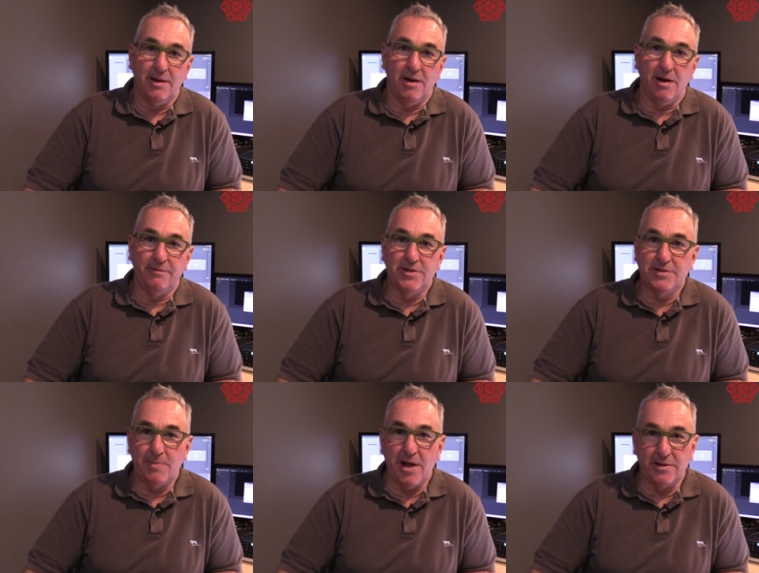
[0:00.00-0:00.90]
I've
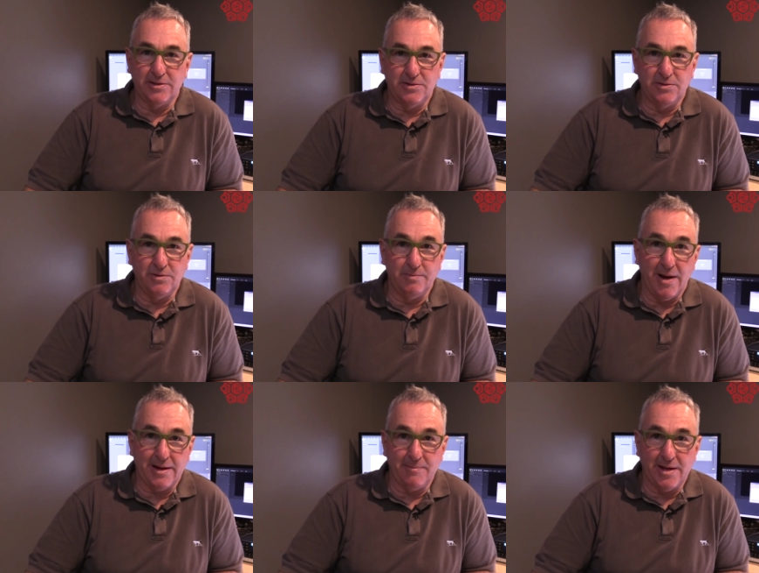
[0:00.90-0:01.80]
just spoken to
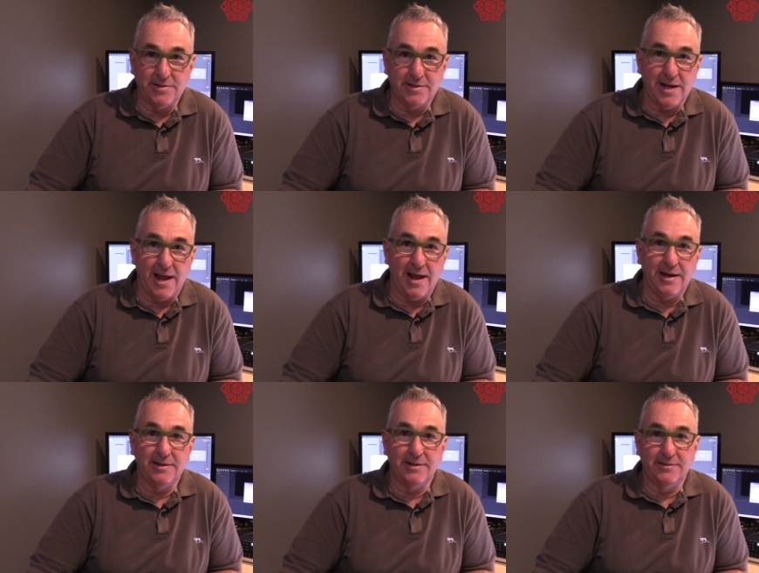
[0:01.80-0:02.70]
Blackmagic
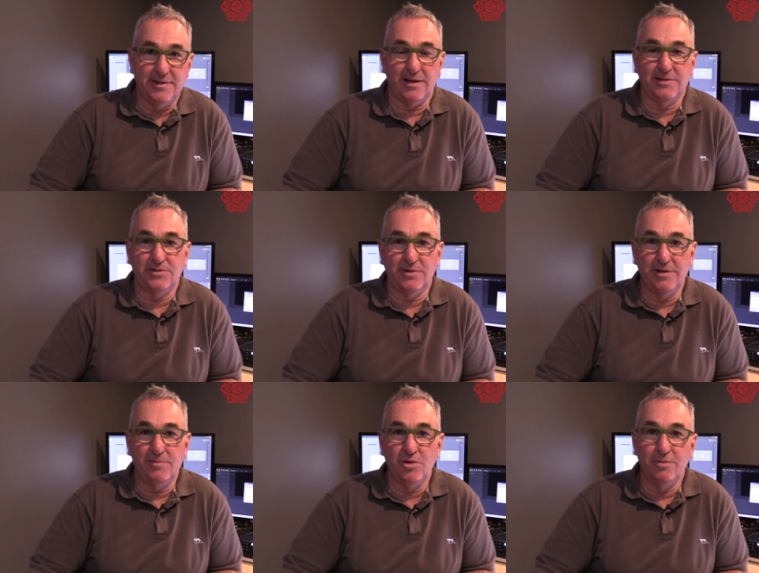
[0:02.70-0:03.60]
and
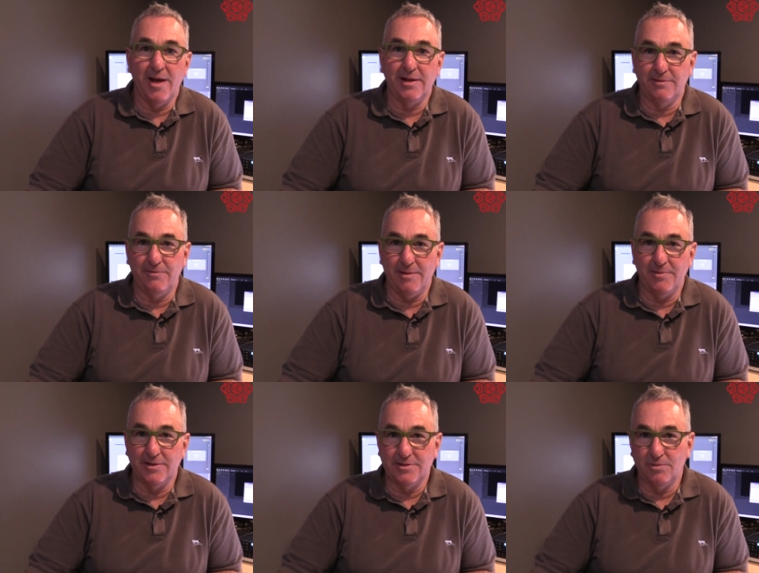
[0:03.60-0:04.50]
Telestream, who make the
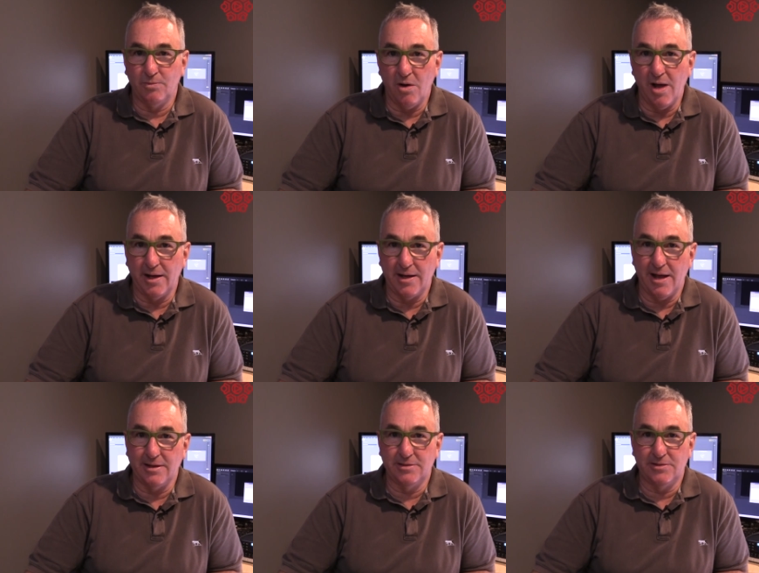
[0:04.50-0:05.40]
fabulous
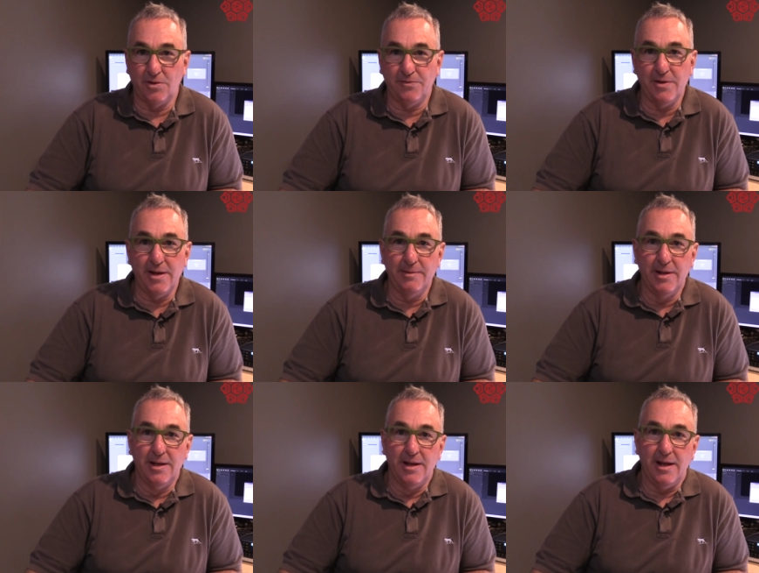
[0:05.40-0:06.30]
Wirecast software,
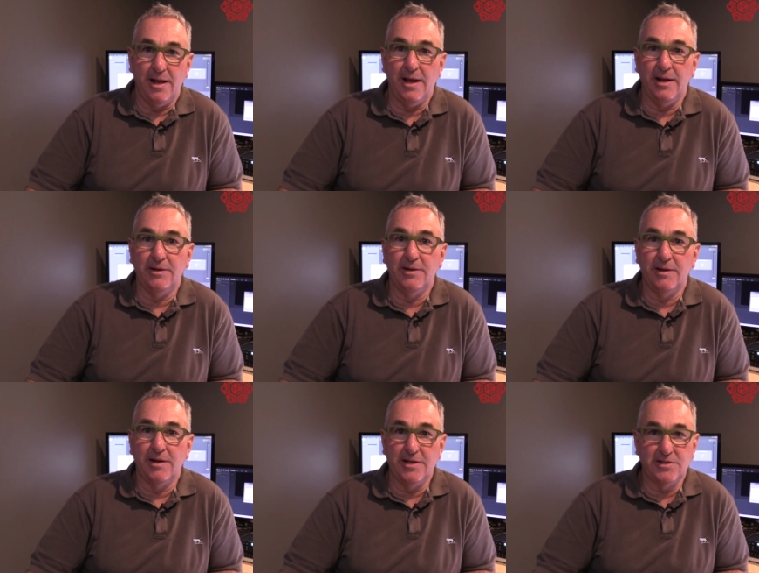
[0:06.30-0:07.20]
and
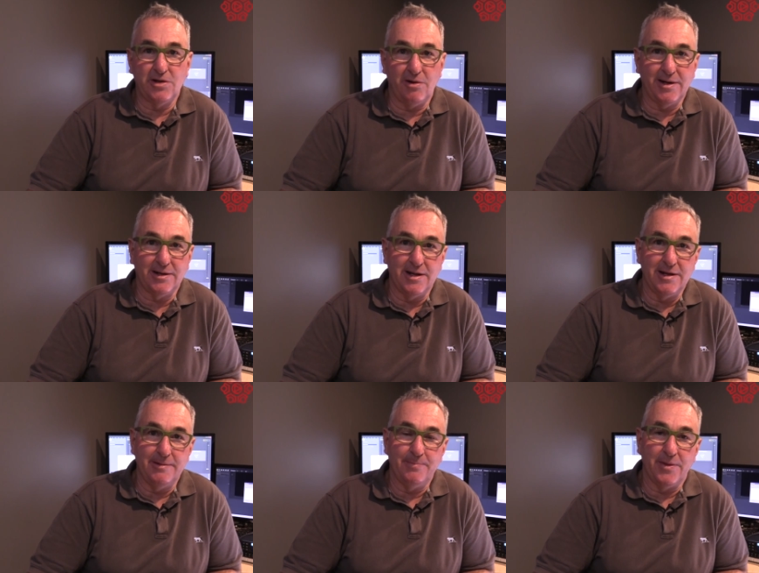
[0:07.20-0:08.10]

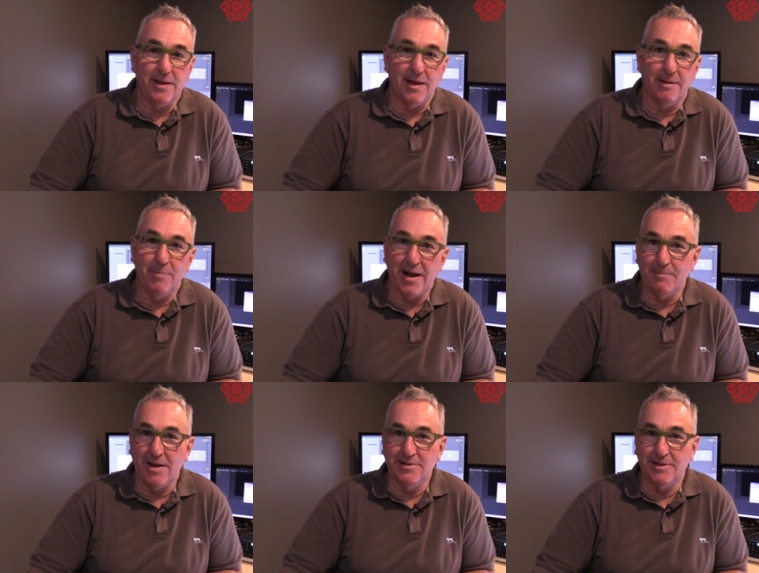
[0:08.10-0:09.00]
historically, uh,
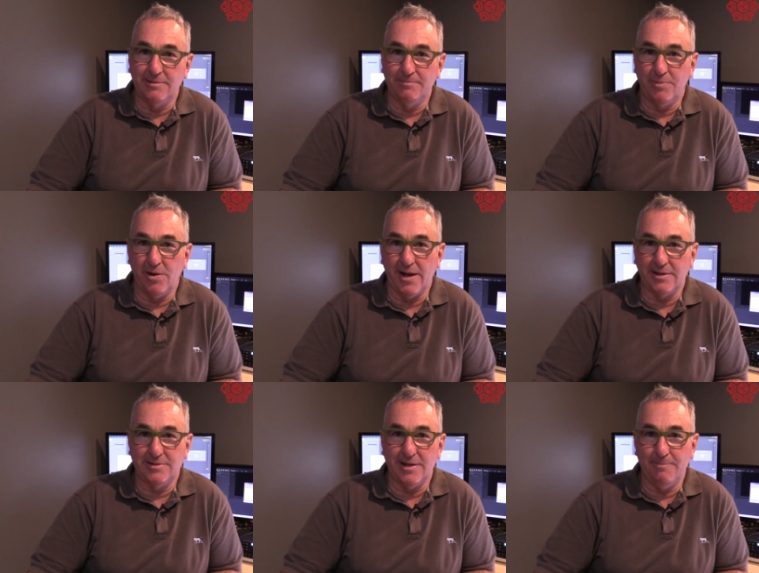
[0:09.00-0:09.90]
Blackmagic
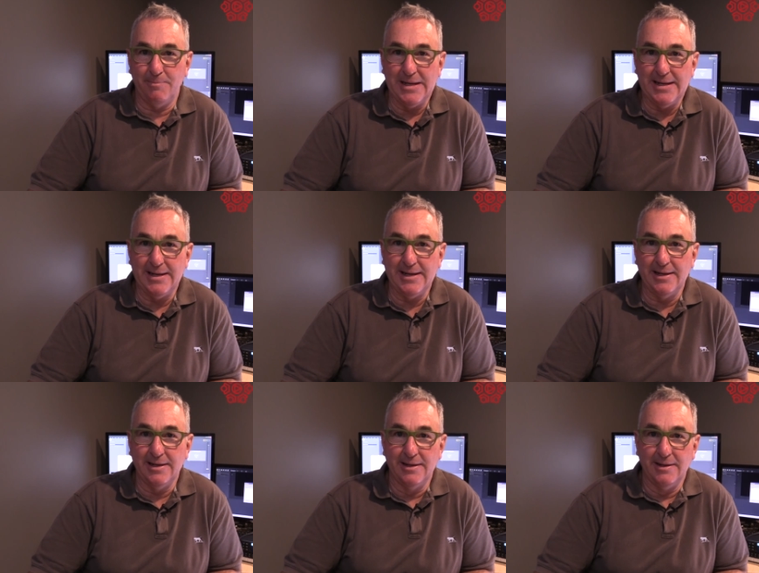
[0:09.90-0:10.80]
products appear